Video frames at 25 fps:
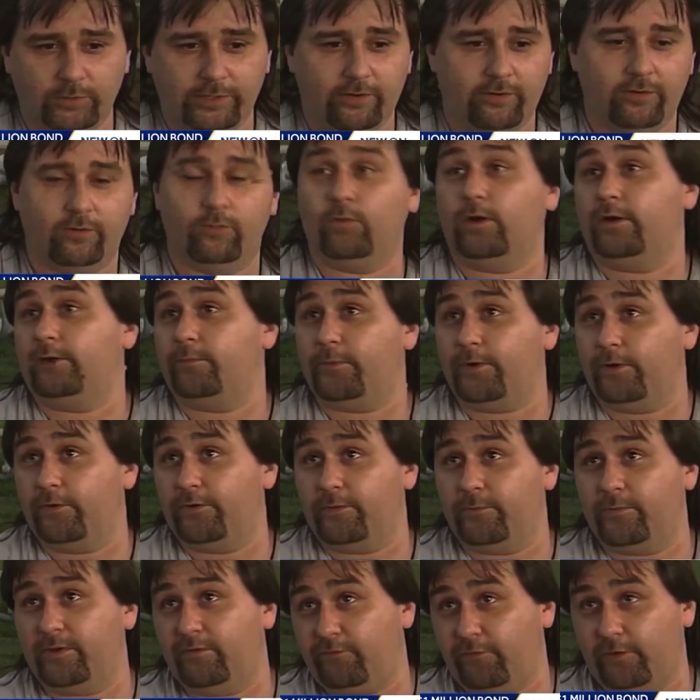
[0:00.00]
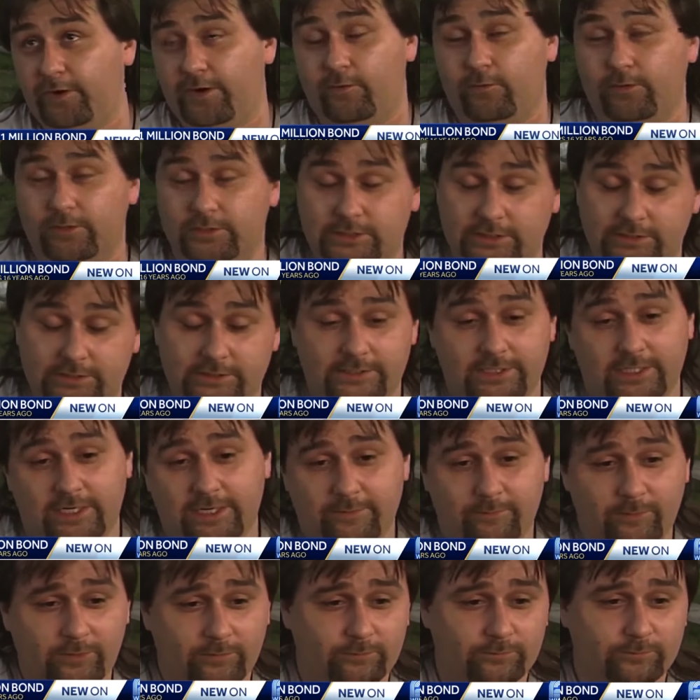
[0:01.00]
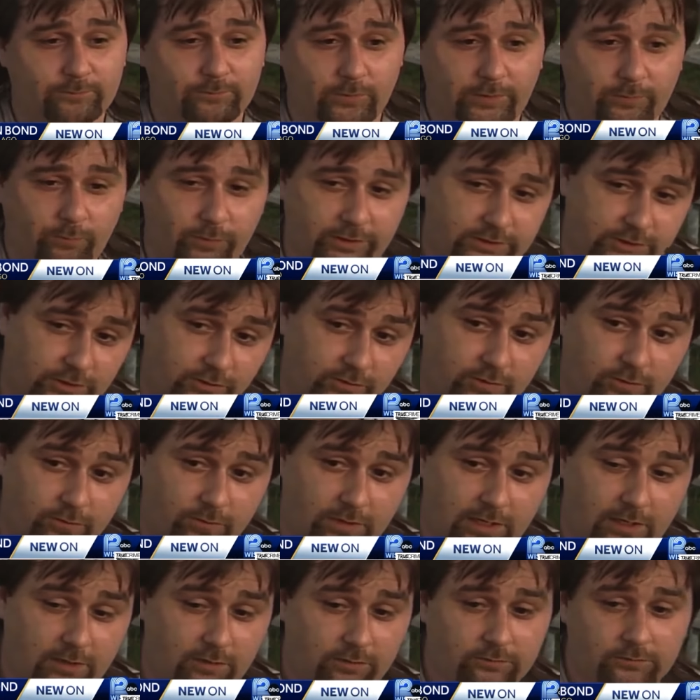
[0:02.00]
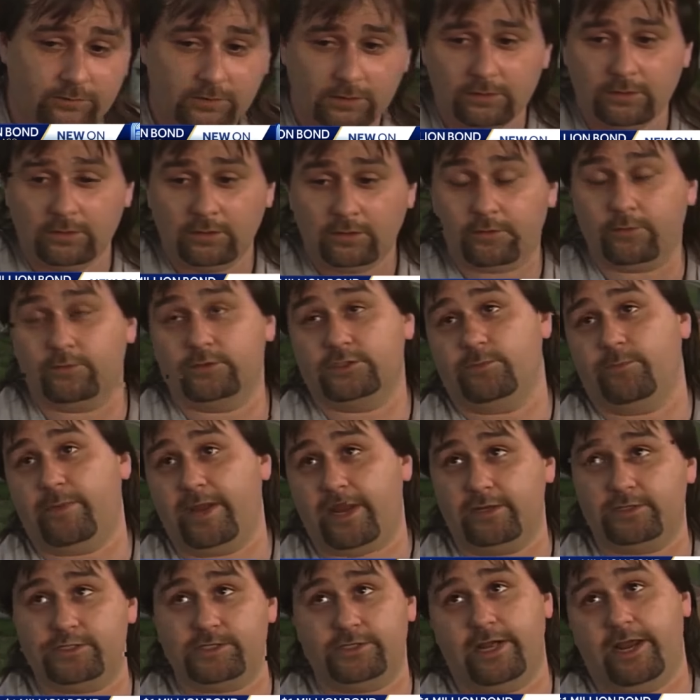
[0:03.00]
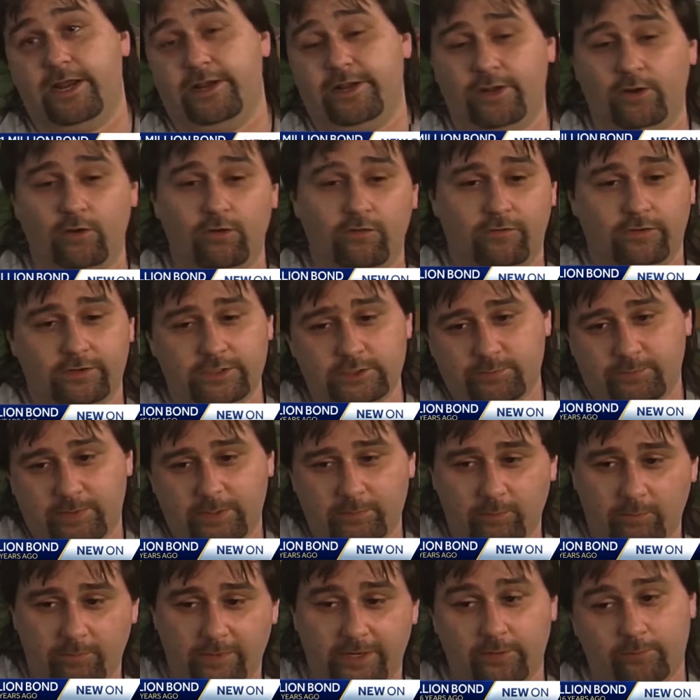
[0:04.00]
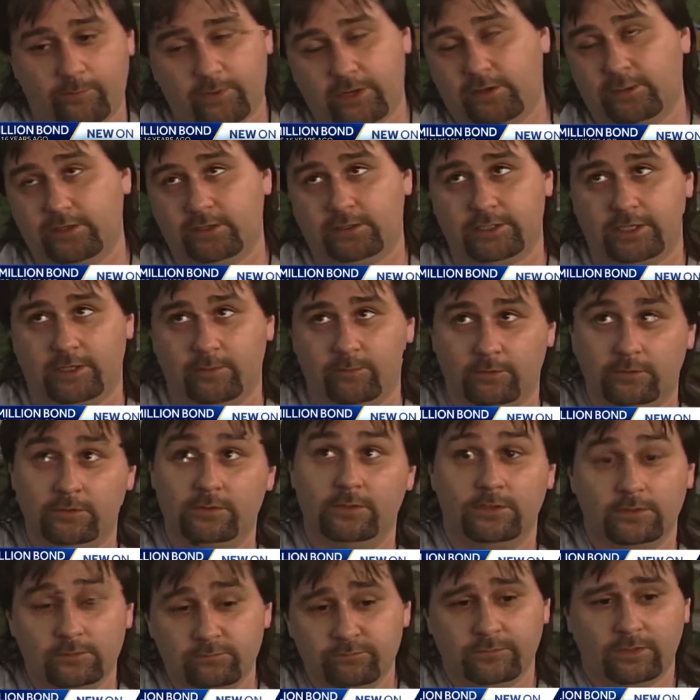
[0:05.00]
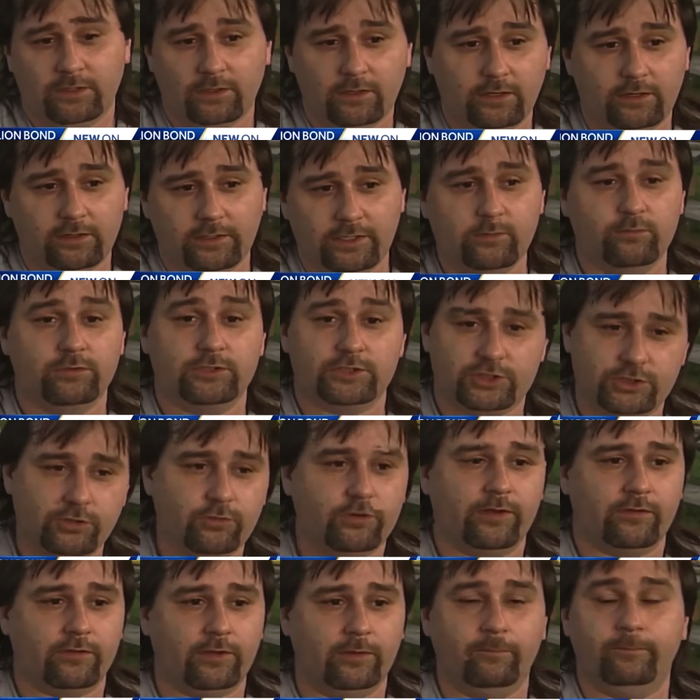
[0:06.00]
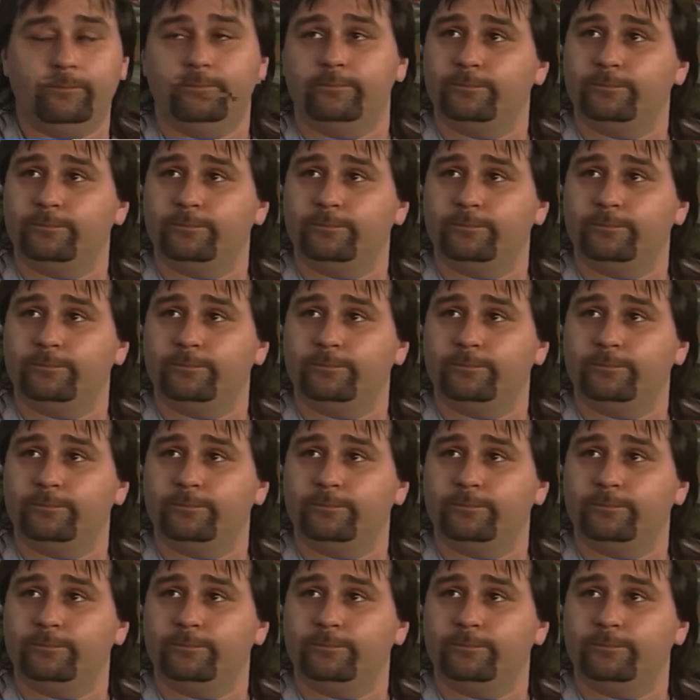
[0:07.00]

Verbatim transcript: We heard what appeared to be fireworks at the time, and when we turned around, there's a man standing over these people by the picnic table, and he was shooting them.